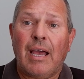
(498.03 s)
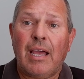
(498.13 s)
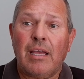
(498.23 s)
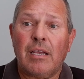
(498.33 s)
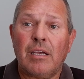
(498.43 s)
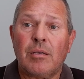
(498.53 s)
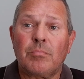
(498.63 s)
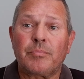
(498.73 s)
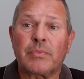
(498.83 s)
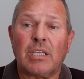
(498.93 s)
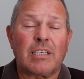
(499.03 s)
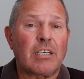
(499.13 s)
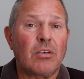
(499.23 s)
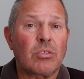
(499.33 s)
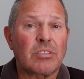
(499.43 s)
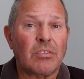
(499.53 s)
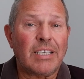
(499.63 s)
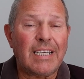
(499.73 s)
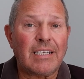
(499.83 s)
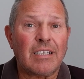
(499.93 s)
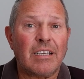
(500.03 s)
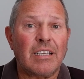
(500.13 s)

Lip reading: And it goes on here,